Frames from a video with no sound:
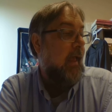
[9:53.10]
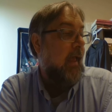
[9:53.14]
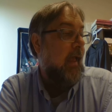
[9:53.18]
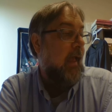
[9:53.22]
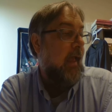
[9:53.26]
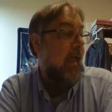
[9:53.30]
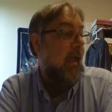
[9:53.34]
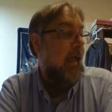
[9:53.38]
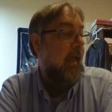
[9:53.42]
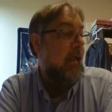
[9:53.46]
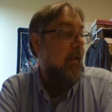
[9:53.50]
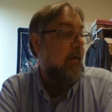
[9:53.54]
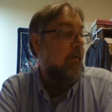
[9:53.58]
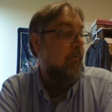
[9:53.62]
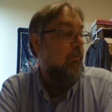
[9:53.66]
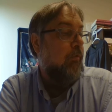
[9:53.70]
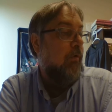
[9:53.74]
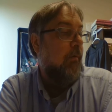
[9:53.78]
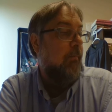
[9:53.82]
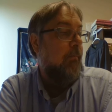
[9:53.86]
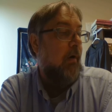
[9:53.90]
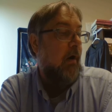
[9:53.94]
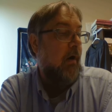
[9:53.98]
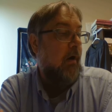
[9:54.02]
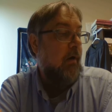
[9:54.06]
And
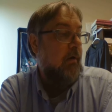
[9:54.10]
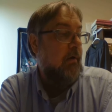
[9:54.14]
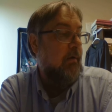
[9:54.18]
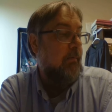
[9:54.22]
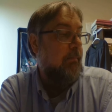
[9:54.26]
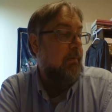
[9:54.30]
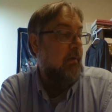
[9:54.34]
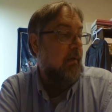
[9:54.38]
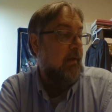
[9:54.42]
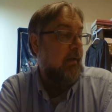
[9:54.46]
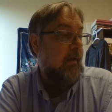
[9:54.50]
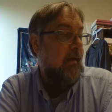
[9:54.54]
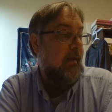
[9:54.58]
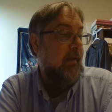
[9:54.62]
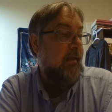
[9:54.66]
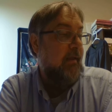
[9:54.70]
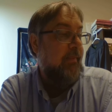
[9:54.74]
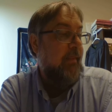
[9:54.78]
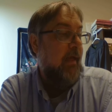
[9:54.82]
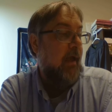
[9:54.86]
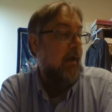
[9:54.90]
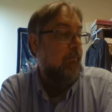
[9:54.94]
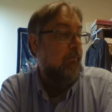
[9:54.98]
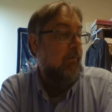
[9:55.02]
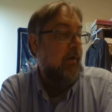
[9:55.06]
remarkably, in
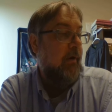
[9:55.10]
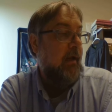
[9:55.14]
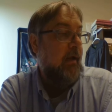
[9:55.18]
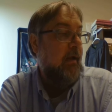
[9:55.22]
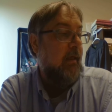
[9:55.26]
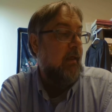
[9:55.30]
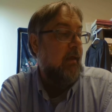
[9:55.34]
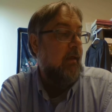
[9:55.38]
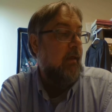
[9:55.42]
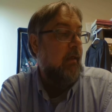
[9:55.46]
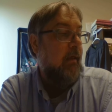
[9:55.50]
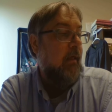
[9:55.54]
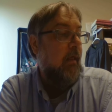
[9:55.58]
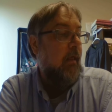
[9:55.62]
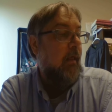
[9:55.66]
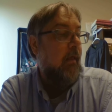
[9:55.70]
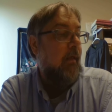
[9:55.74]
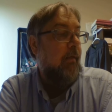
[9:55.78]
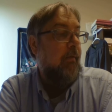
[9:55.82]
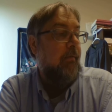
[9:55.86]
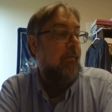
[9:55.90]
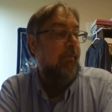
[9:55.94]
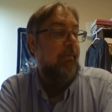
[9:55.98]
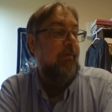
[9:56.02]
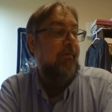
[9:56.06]
that reading,
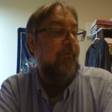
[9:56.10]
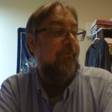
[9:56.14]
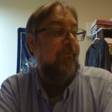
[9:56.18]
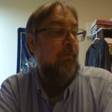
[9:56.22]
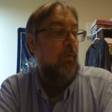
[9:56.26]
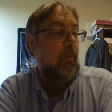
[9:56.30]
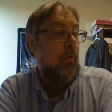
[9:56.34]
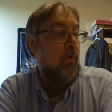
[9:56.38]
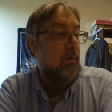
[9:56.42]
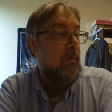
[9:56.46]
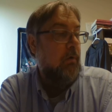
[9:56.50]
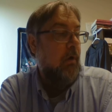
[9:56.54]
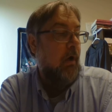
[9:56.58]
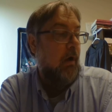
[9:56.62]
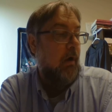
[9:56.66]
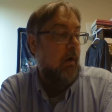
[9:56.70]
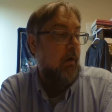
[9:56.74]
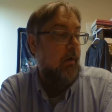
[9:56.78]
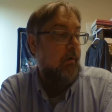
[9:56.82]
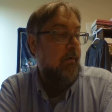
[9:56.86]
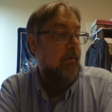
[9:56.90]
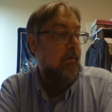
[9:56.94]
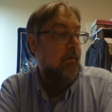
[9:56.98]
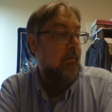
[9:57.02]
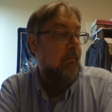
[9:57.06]
the Fool
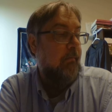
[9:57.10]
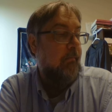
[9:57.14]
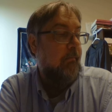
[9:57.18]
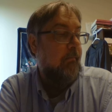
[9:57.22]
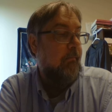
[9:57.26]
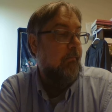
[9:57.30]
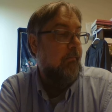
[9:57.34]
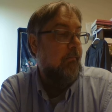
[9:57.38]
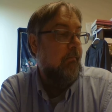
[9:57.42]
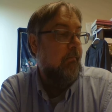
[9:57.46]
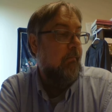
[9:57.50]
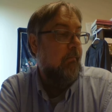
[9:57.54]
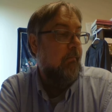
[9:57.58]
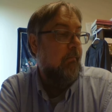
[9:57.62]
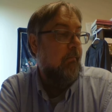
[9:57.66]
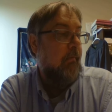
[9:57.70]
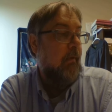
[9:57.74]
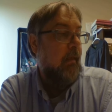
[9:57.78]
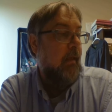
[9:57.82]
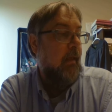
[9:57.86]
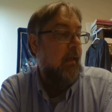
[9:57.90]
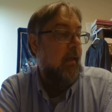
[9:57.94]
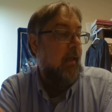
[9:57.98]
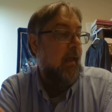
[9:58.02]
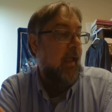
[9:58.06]
card
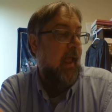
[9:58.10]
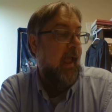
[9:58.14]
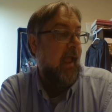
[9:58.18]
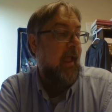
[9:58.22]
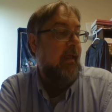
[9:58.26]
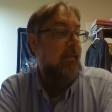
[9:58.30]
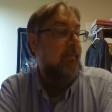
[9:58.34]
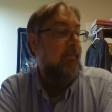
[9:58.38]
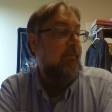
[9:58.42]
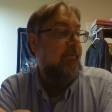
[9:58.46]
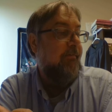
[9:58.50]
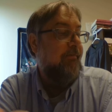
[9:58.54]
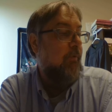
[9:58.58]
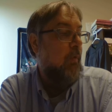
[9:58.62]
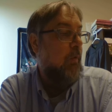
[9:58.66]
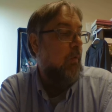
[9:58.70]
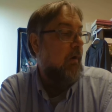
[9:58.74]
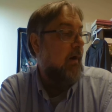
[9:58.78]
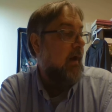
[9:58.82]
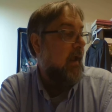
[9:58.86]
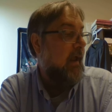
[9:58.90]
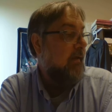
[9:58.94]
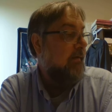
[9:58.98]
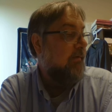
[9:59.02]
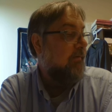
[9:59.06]
and the
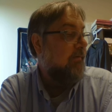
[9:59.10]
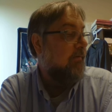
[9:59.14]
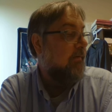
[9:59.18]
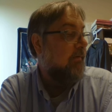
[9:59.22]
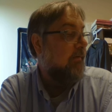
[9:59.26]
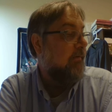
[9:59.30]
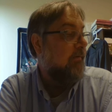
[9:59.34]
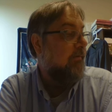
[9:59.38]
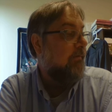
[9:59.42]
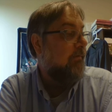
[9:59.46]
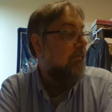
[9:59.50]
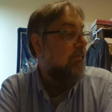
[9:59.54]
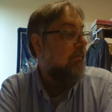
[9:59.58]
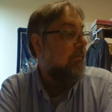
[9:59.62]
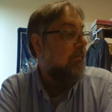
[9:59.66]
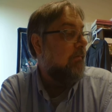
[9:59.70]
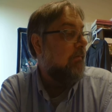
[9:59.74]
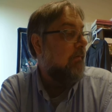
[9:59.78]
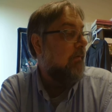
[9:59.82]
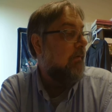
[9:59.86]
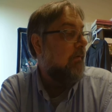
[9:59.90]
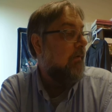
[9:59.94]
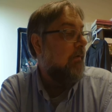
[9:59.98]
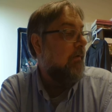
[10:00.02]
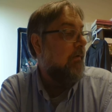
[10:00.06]
4 aces
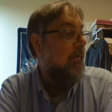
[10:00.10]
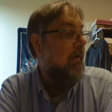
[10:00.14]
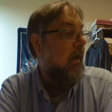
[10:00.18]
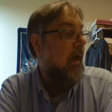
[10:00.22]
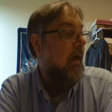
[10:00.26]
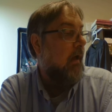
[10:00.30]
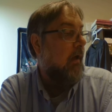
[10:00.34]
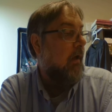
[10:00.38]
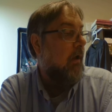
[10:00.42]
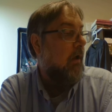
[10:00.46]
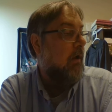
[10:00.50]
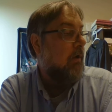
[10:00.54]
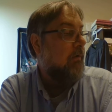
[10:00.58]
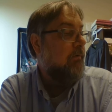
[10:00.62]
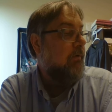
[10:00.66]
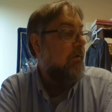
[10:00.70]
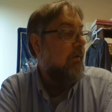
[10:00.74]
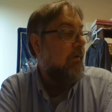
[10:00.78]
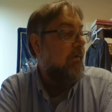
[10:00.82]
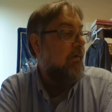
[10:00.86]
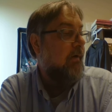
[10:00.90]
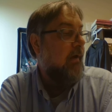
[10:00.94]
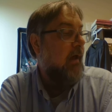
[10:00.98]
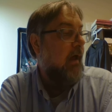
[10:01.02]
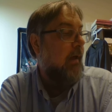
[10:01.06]
all
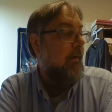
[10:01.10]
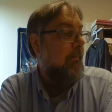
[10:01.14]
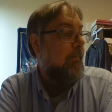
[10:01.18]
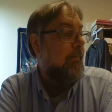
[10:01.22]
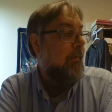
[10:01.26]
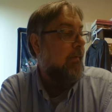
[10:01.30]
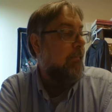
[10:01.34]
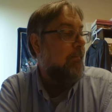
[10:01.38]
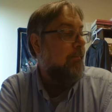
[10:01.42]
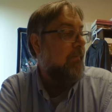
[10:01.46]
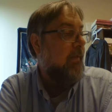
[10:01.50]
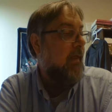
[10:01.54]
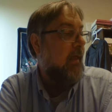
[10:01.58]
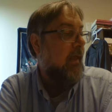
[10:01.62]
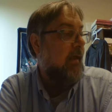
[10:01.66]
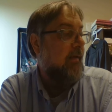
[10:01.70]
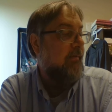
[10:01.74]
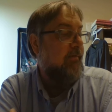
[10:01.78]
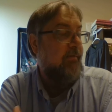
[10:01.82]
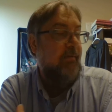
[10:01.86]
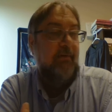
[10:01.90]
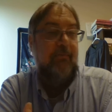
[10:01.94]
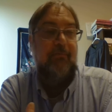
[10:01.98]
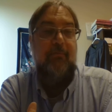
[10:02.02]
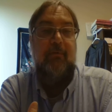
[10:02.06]
turned up
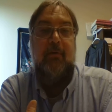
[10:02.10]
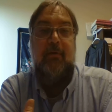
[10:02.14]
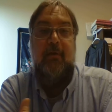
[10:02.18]
as if to